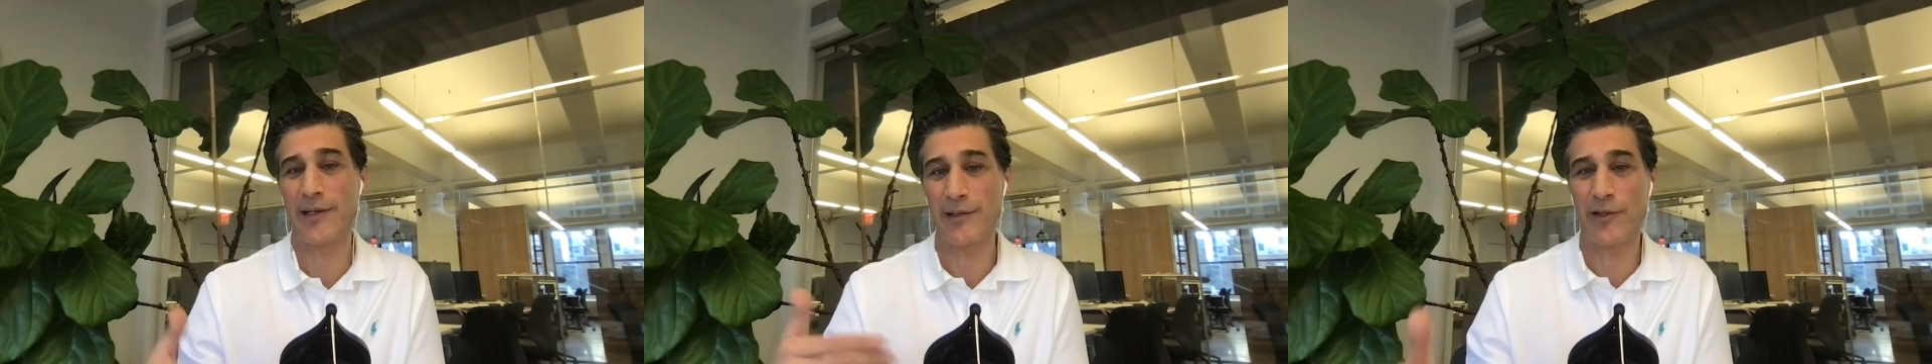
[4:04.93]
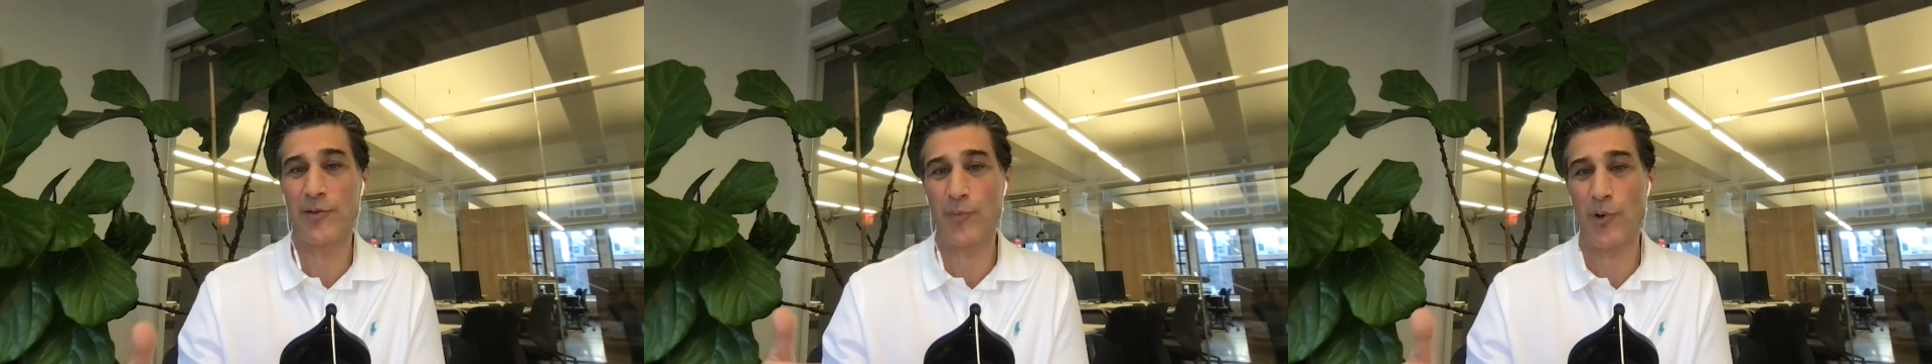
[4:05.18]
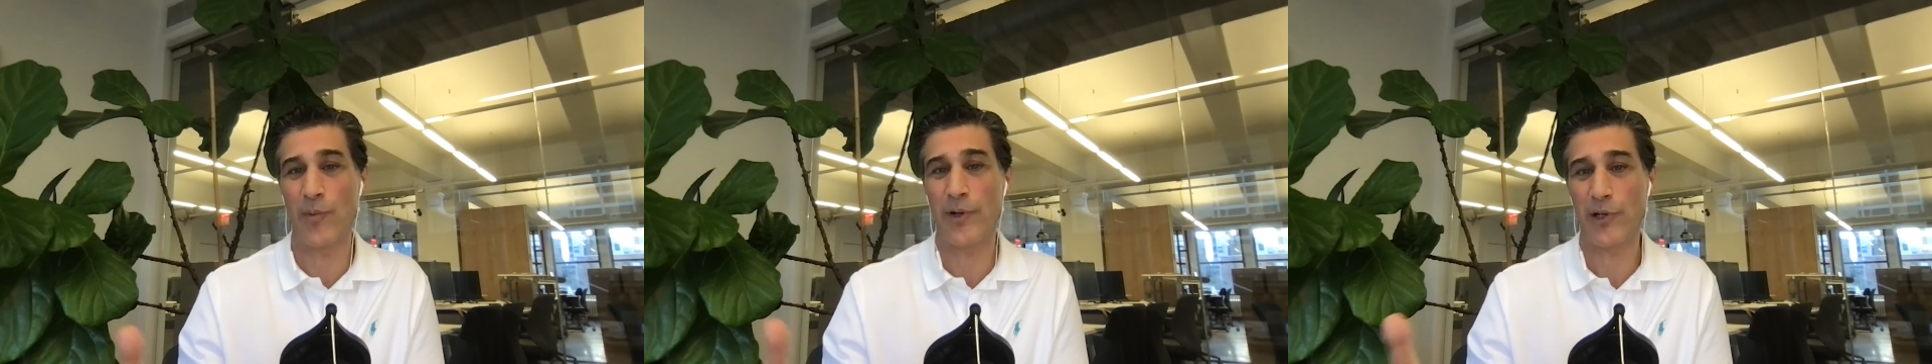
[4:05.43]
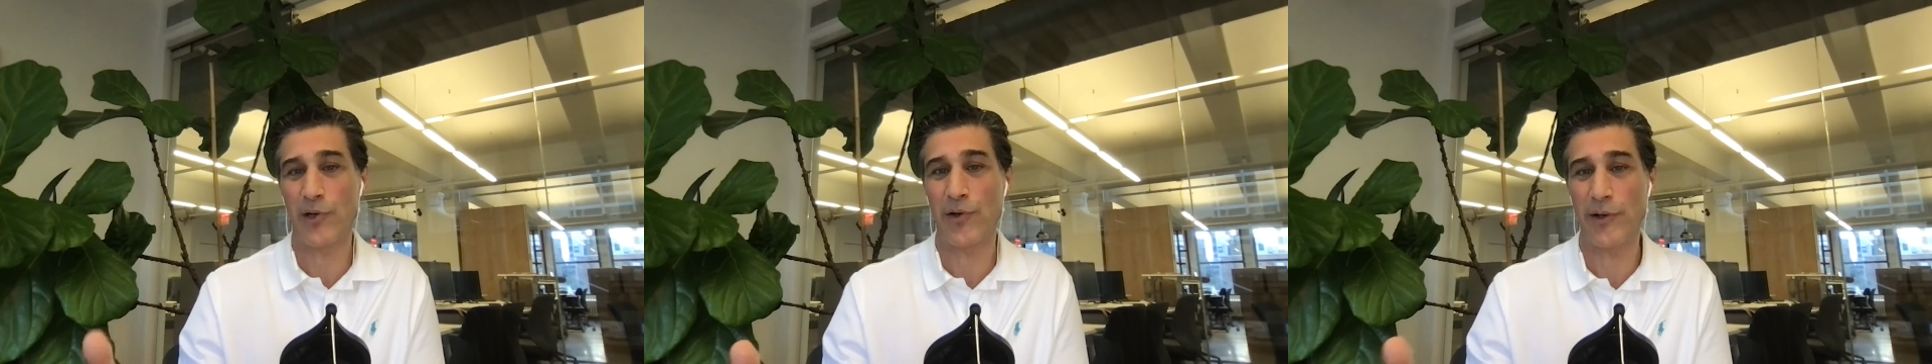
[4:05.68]
a little more
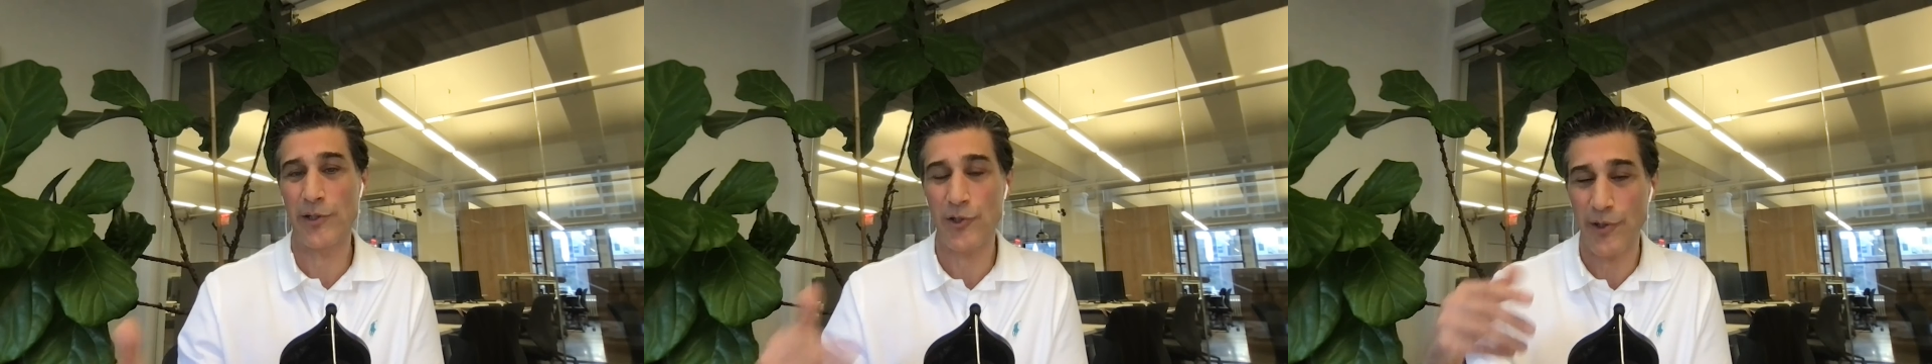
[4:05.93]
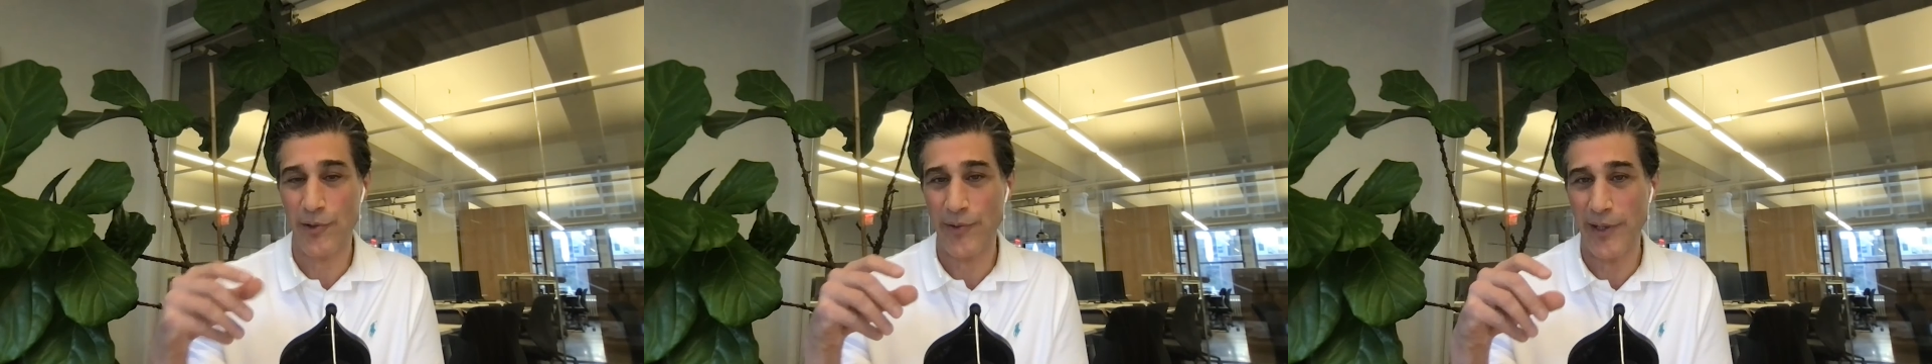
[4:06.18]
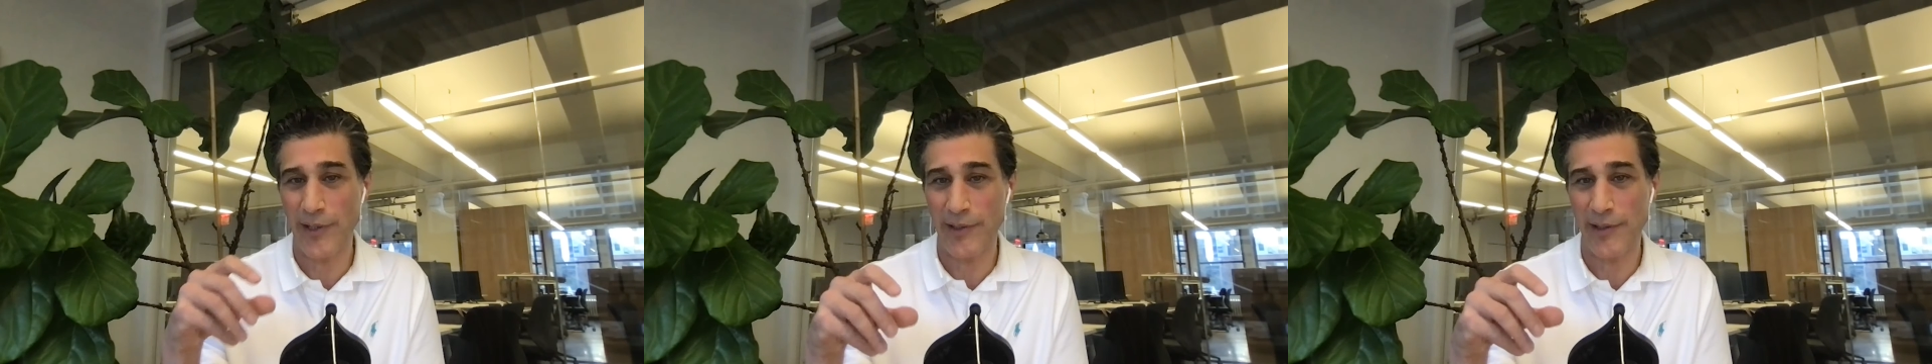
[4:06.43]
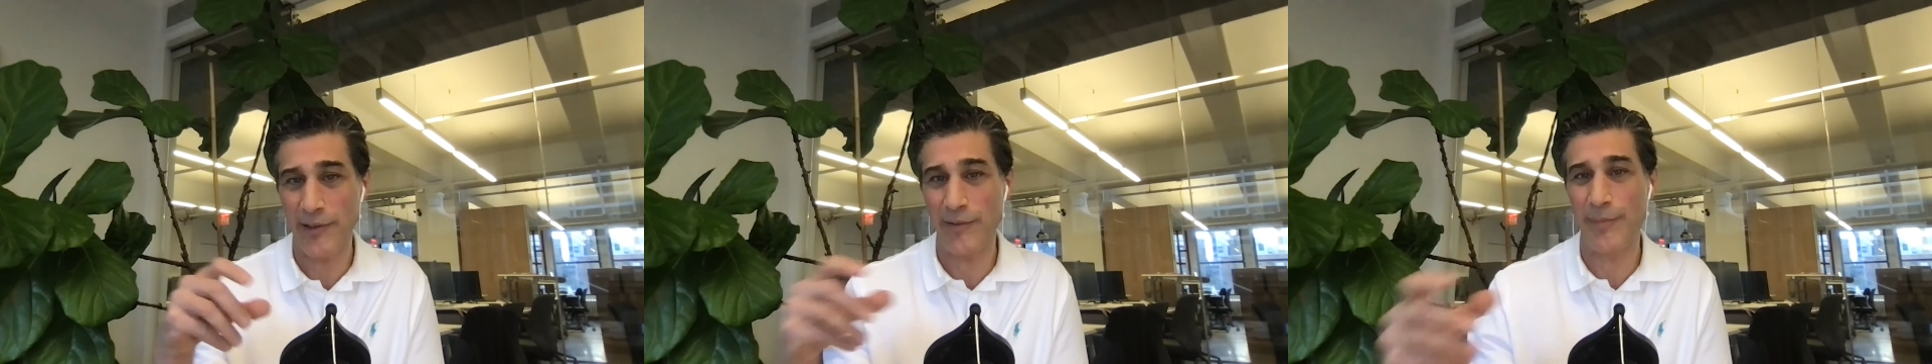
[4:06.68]
recurrence or to create a
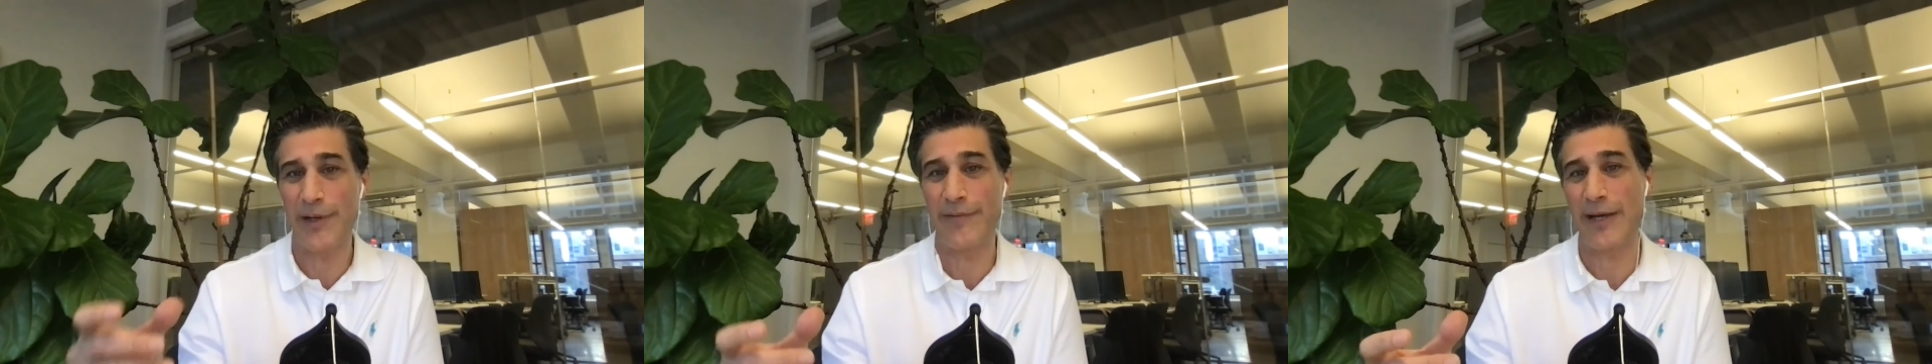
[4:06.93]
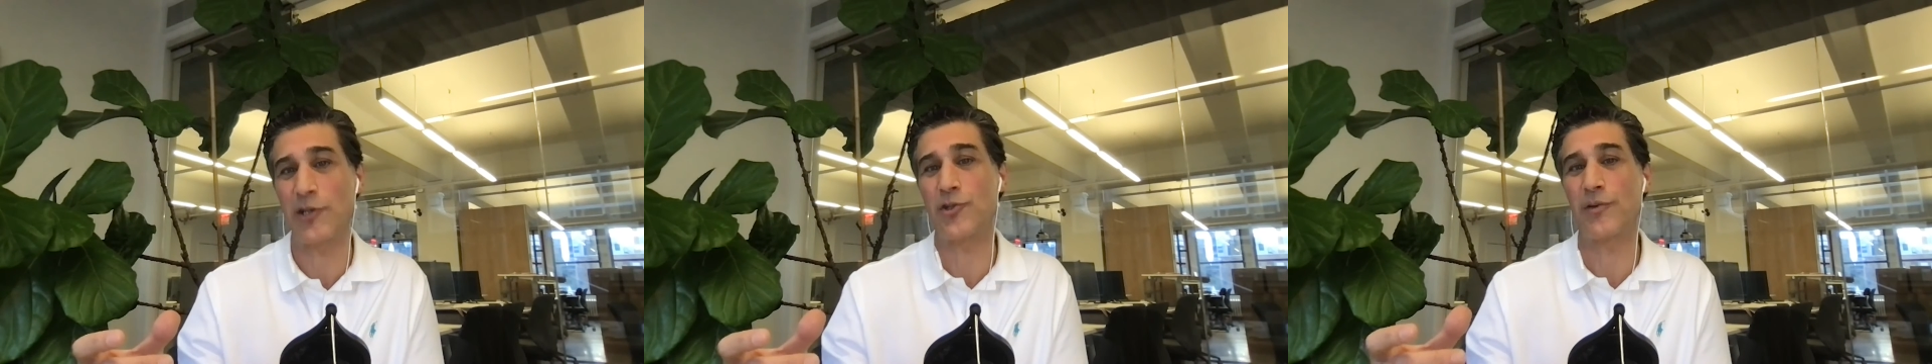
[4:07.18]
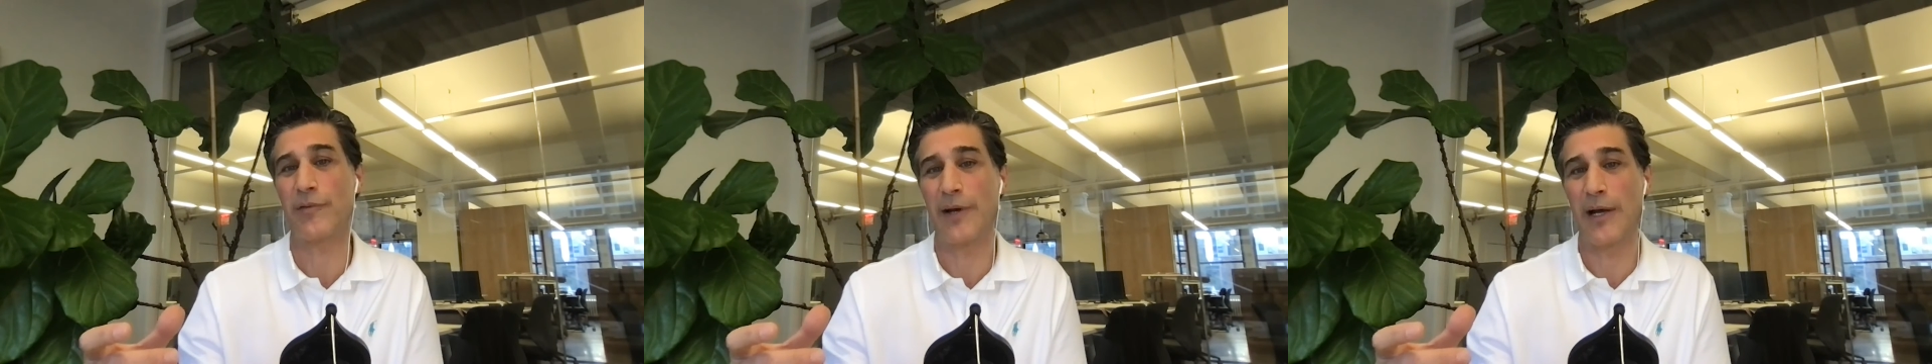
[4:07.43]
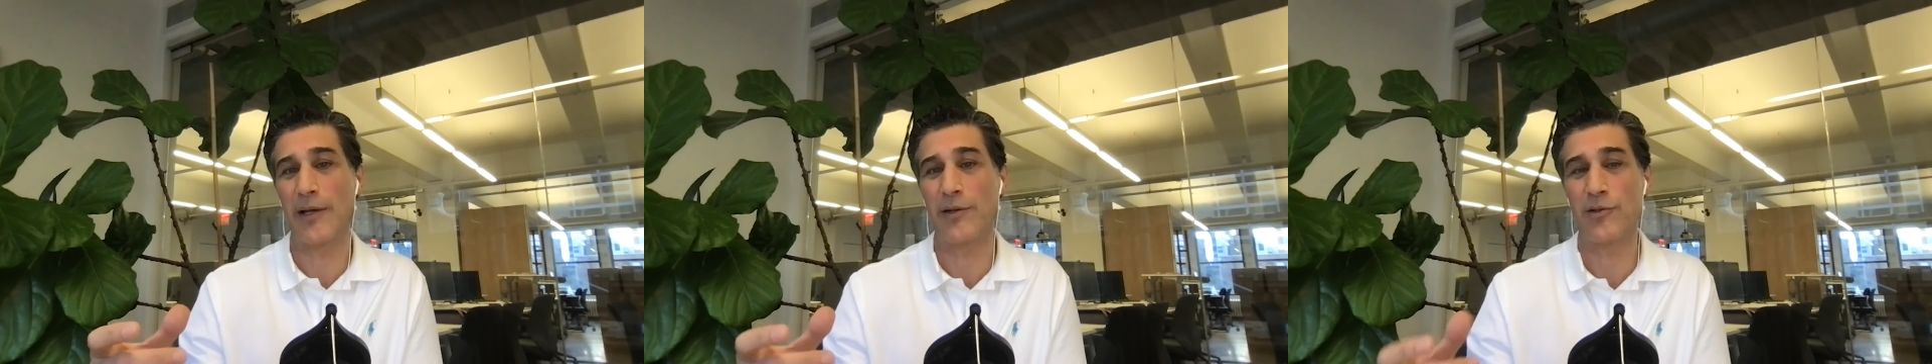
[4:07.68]
little bit of extra
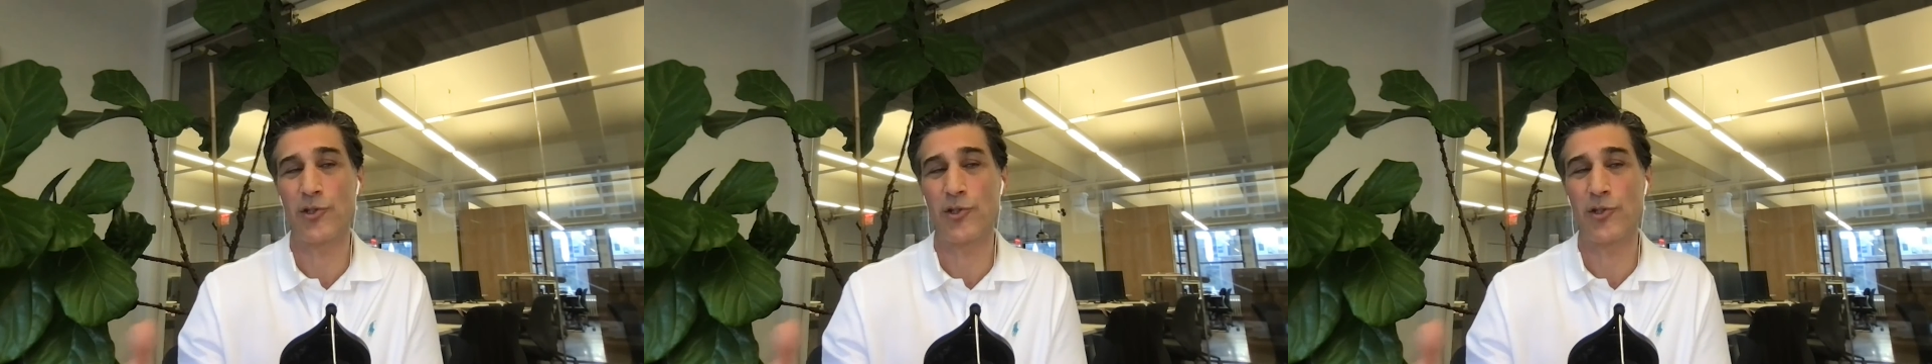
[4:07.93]
value.